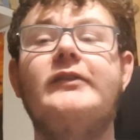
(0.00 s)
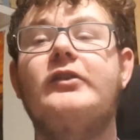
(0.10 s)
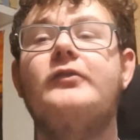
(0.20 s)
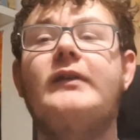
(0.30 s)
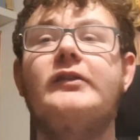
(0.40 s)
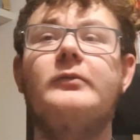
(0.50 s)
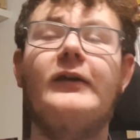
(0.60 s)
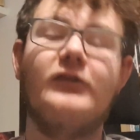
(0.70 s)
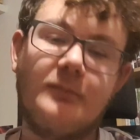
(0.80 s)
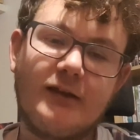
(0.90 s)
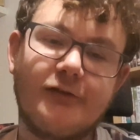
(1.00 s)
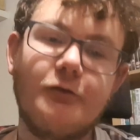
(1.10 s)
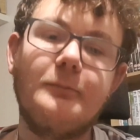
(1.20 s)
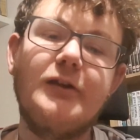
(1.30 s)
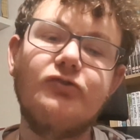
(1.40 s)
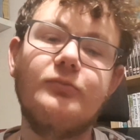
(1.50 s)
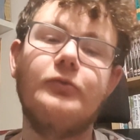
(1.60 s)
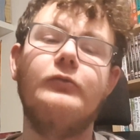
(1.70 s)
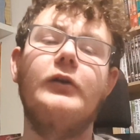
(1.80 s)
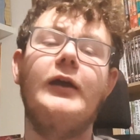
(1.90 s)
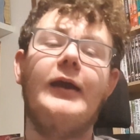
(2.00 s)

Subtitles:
so they don't have to be so miserable,